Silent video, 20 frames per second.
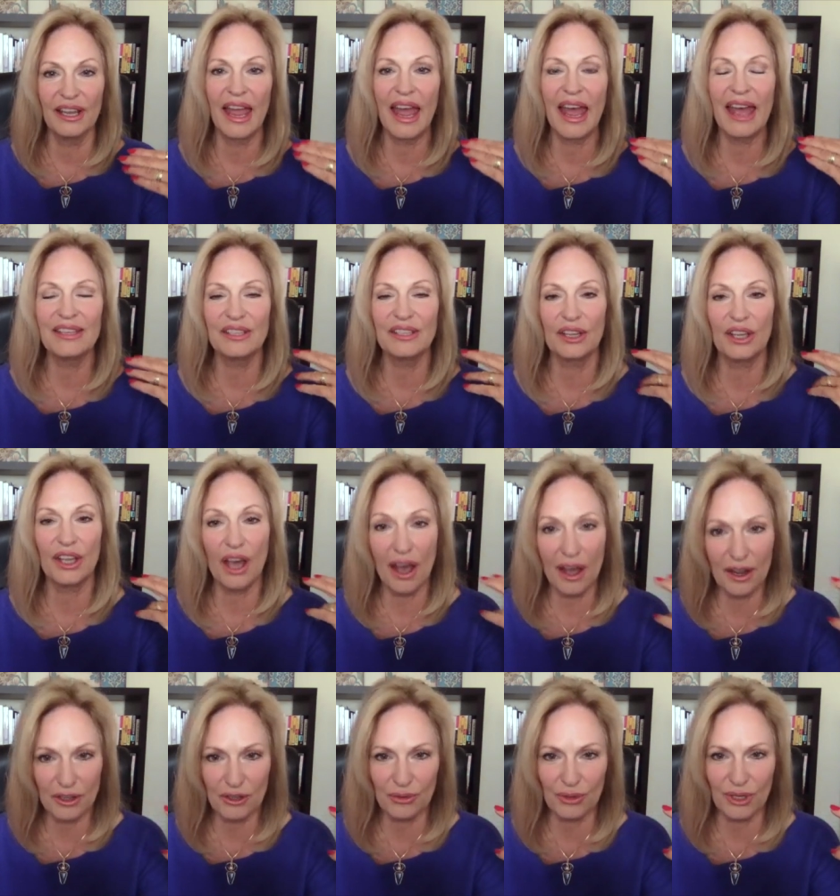as a
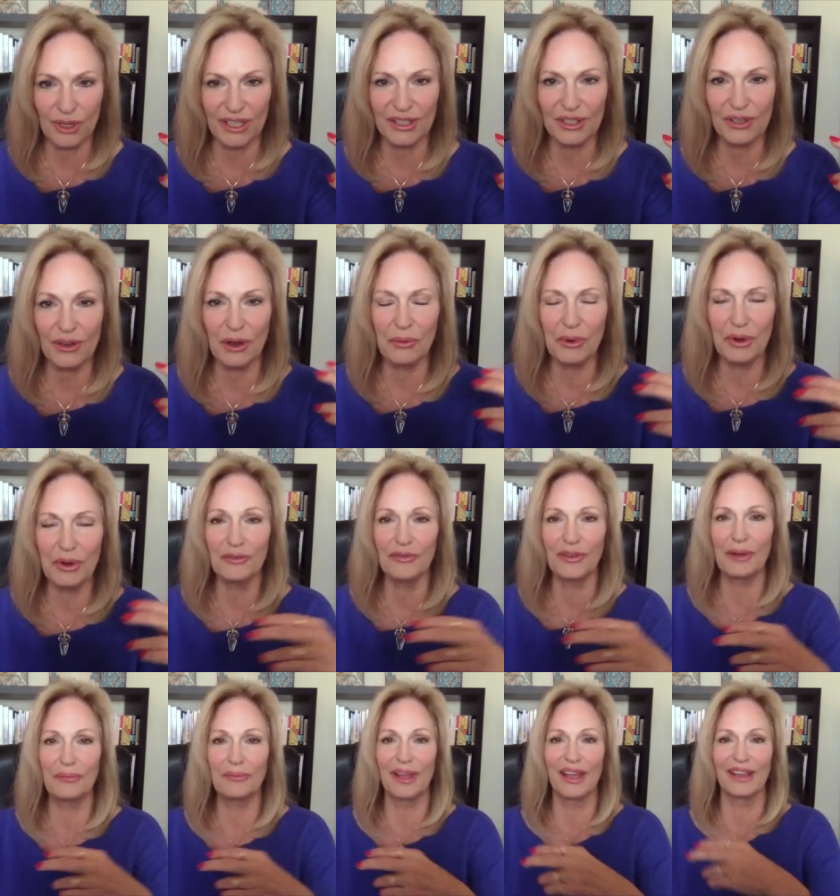country. I wonder if
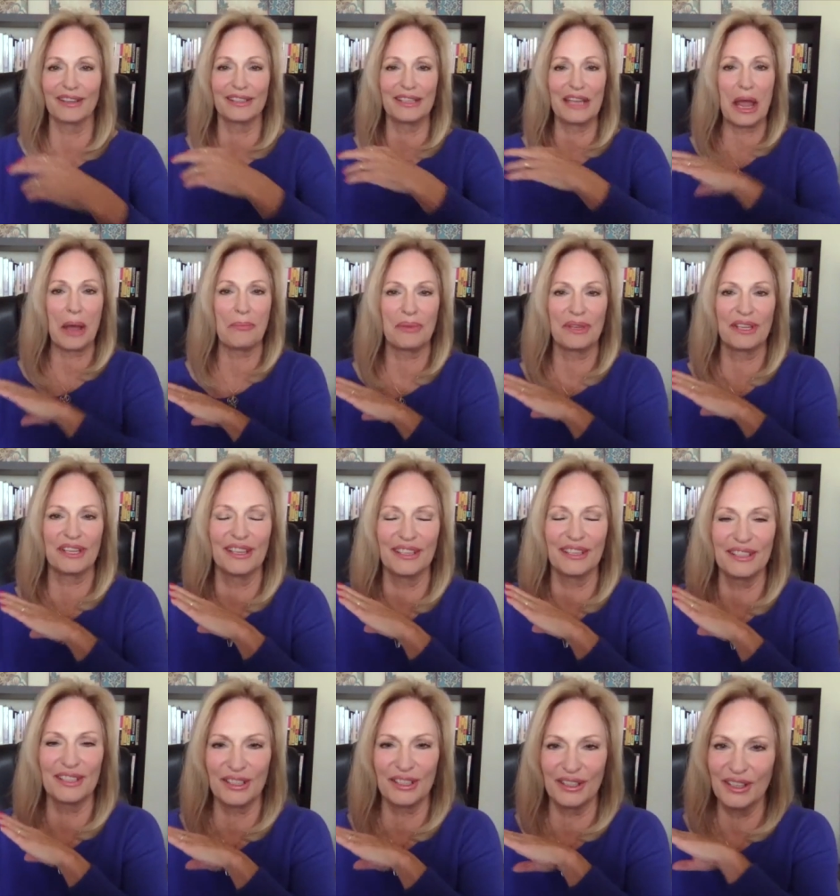I'm like tapping yeah.
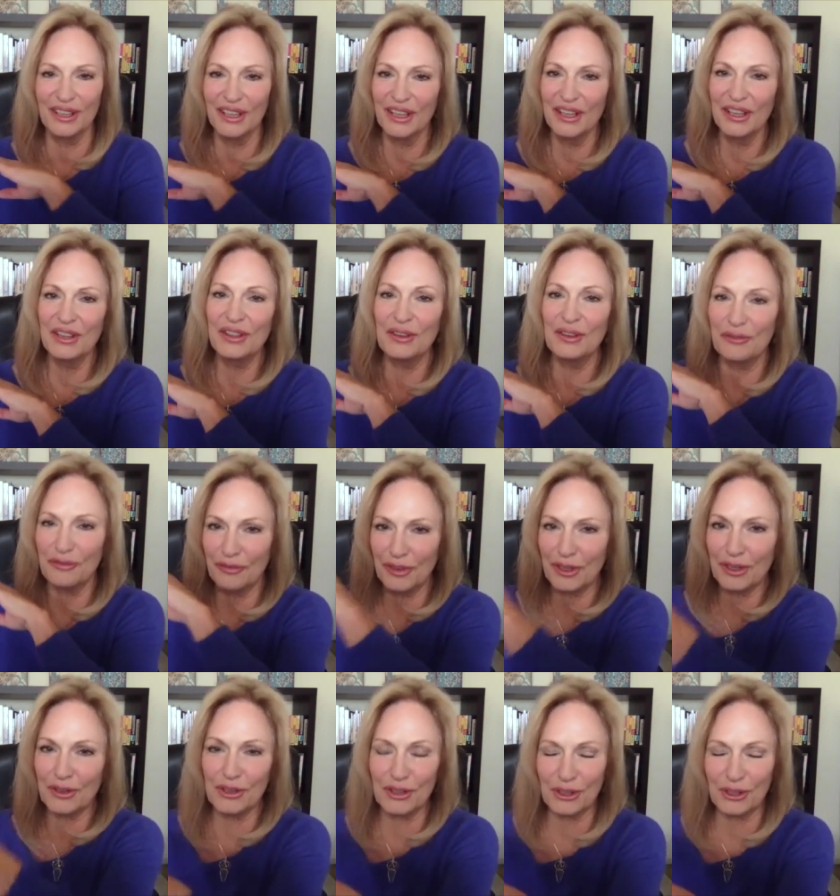into the
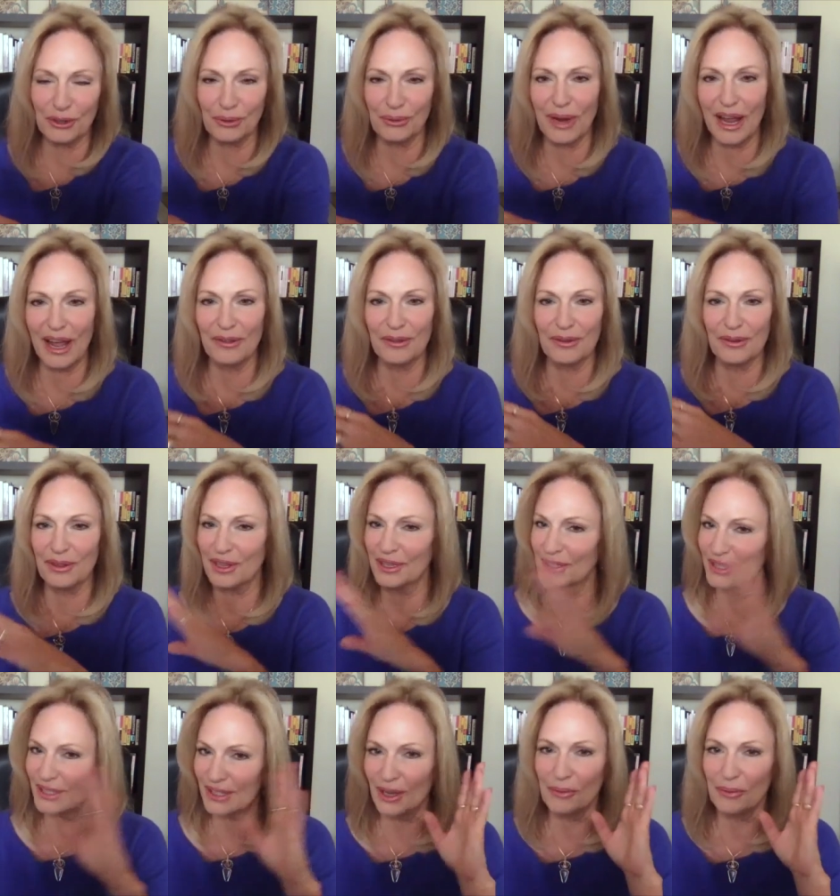future rather than
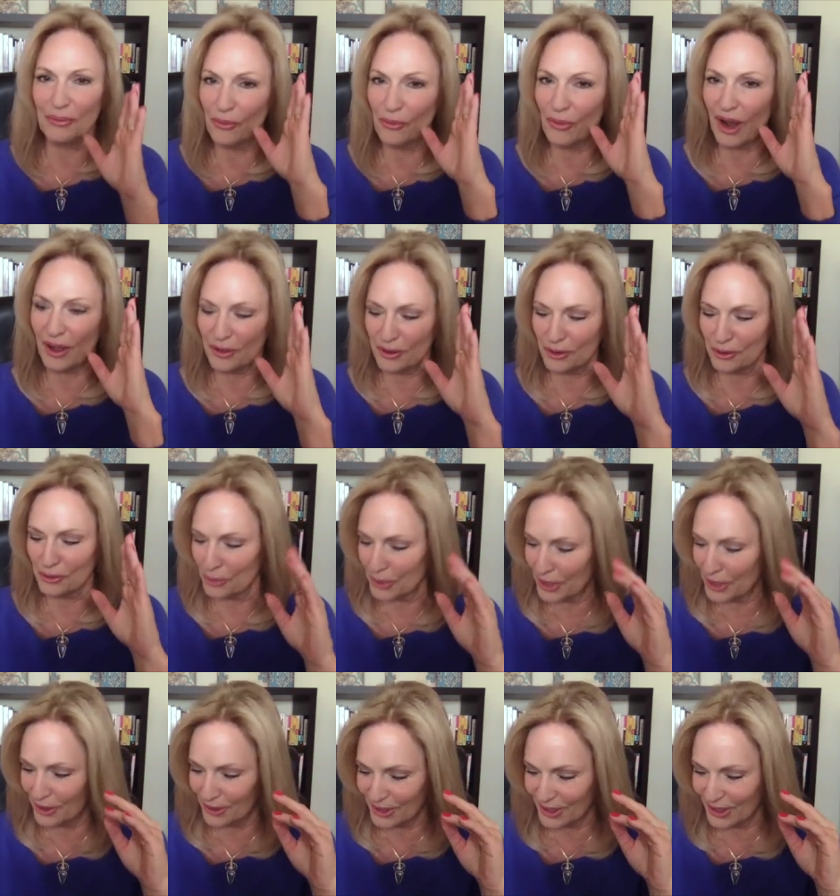some other
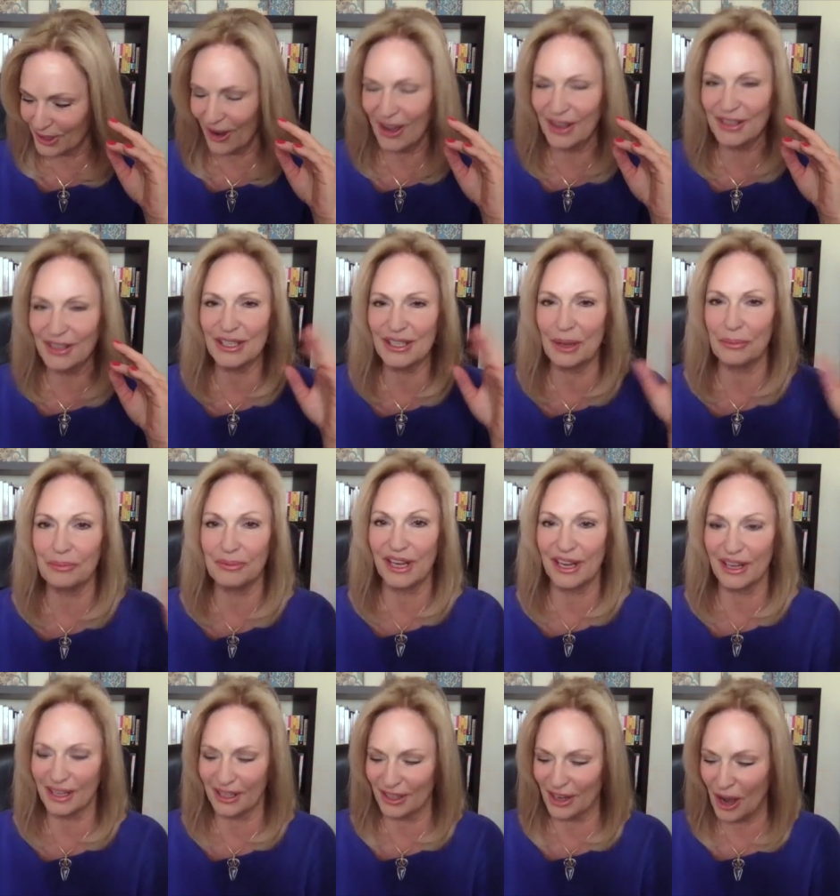weird concept
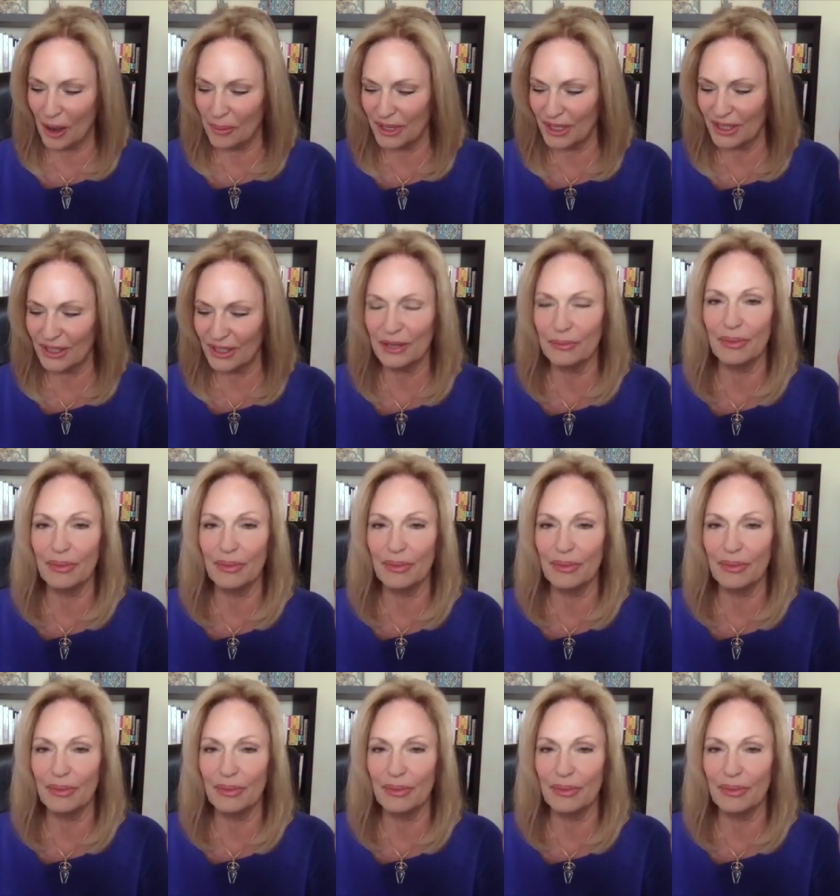economically.